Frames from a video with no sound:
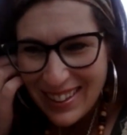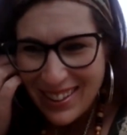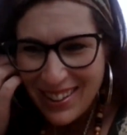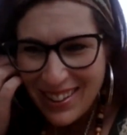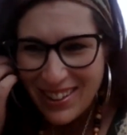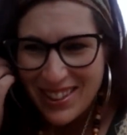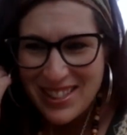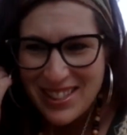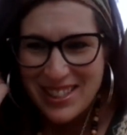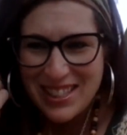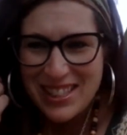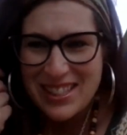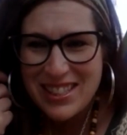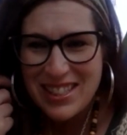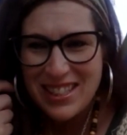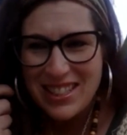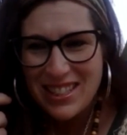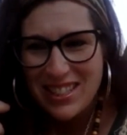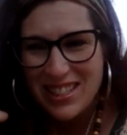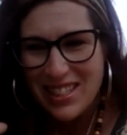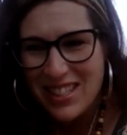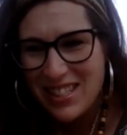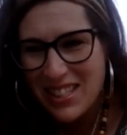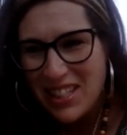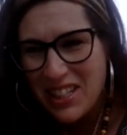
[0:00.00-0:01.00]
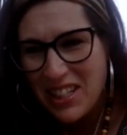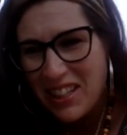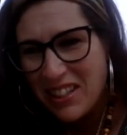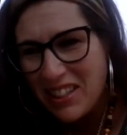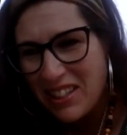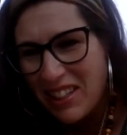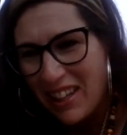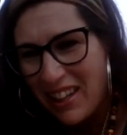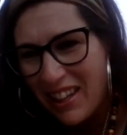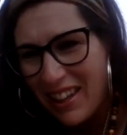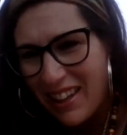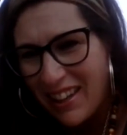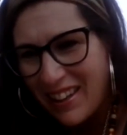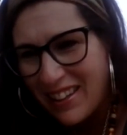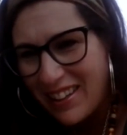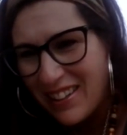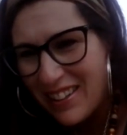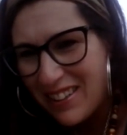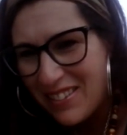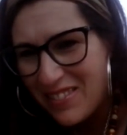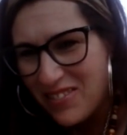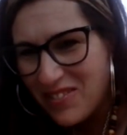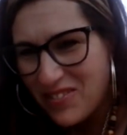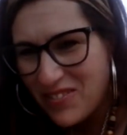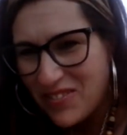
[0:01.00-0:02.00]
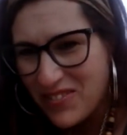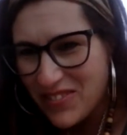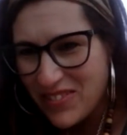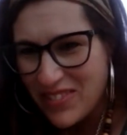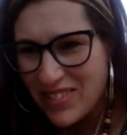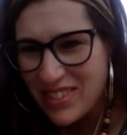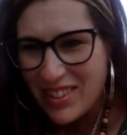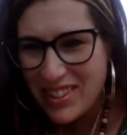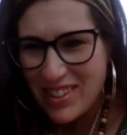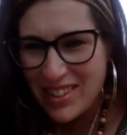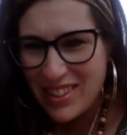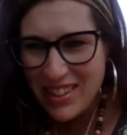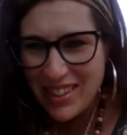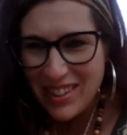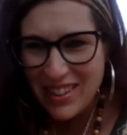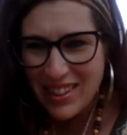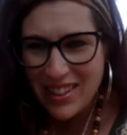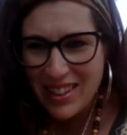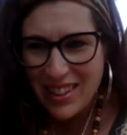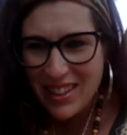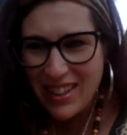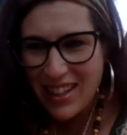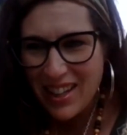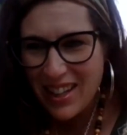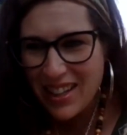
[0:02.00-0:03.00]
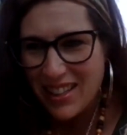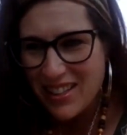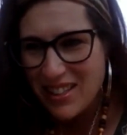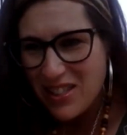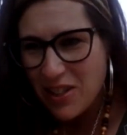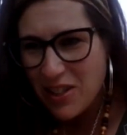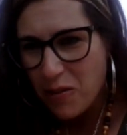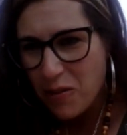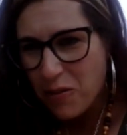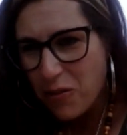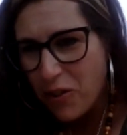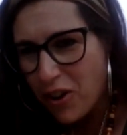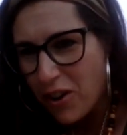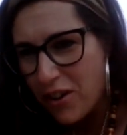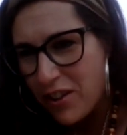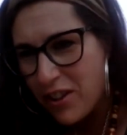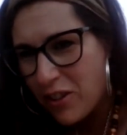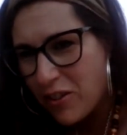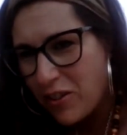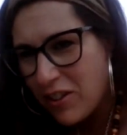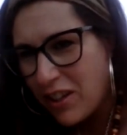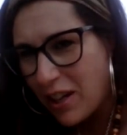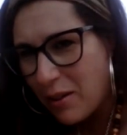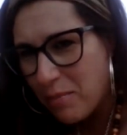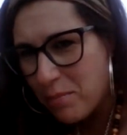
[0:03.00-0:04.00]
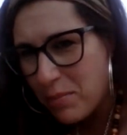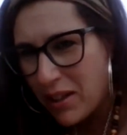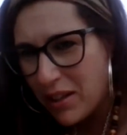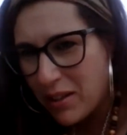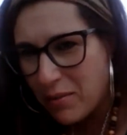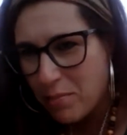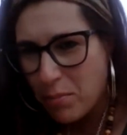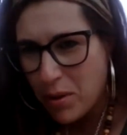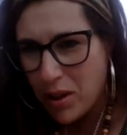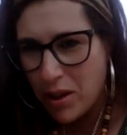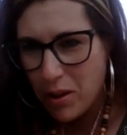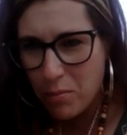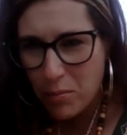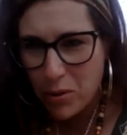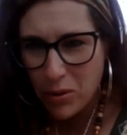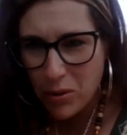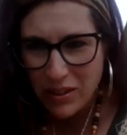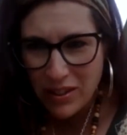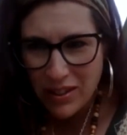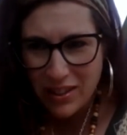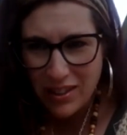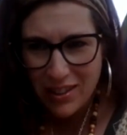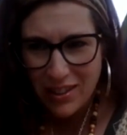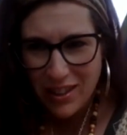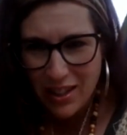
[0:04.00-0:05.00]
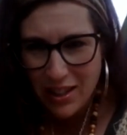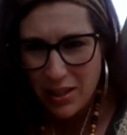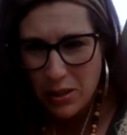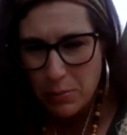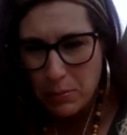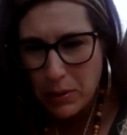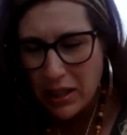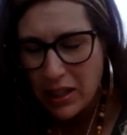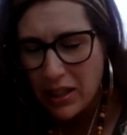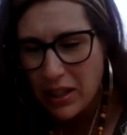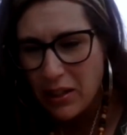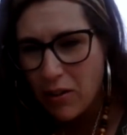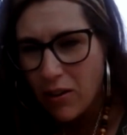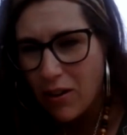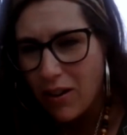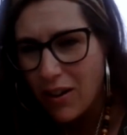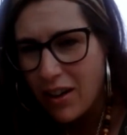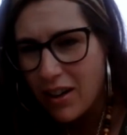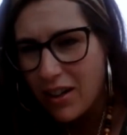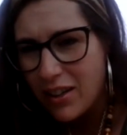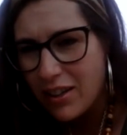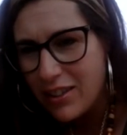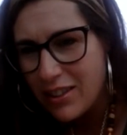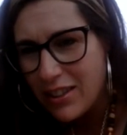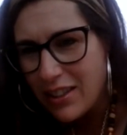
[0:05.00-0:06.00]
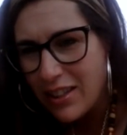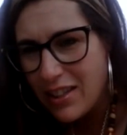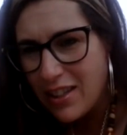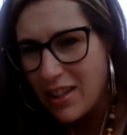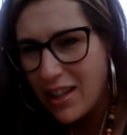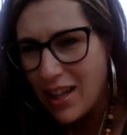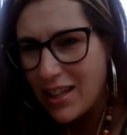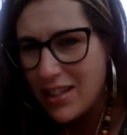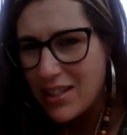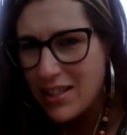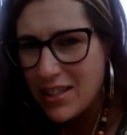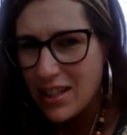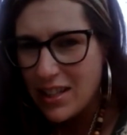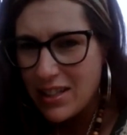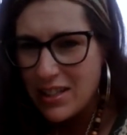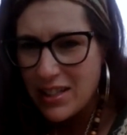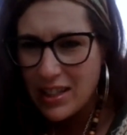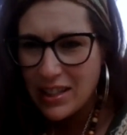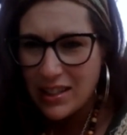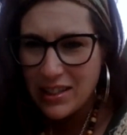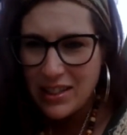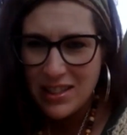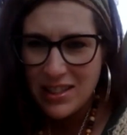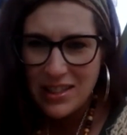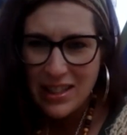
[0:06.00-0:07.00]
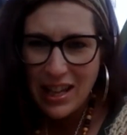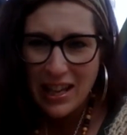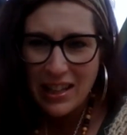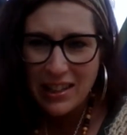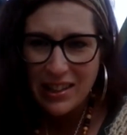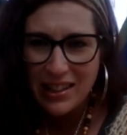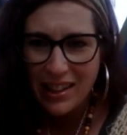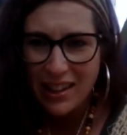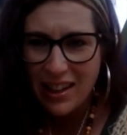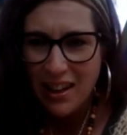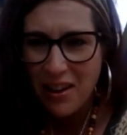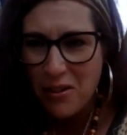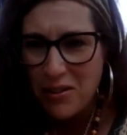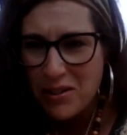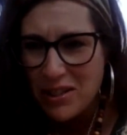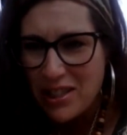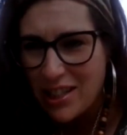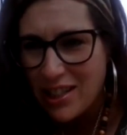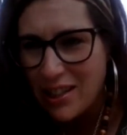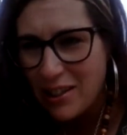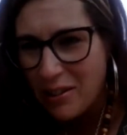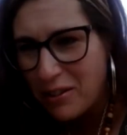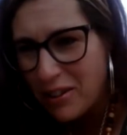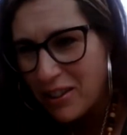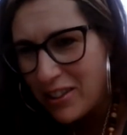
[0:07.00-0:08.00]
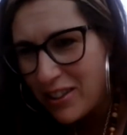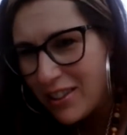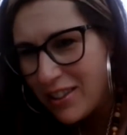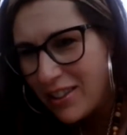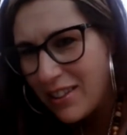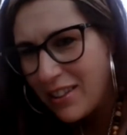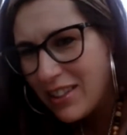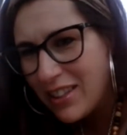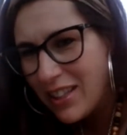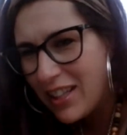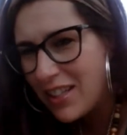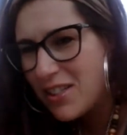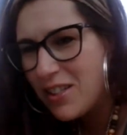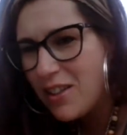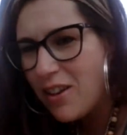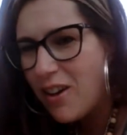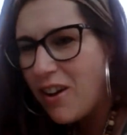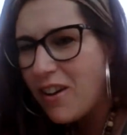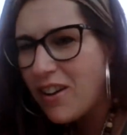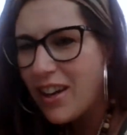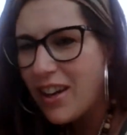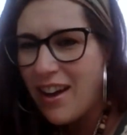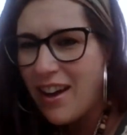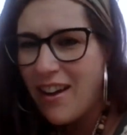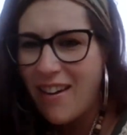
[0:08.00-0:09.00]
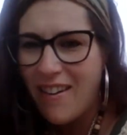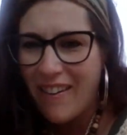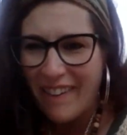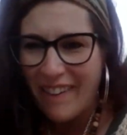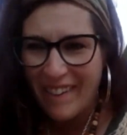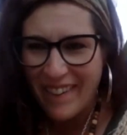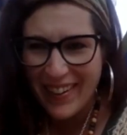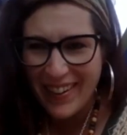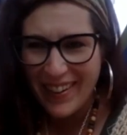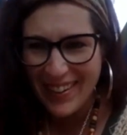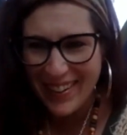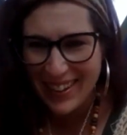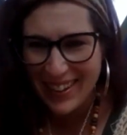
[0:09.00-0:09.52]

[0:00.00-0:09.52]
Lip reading: Christy says she's in Indiana, and so far they're not being pummeled as many are. That sounds like the state to go to. Let's all go.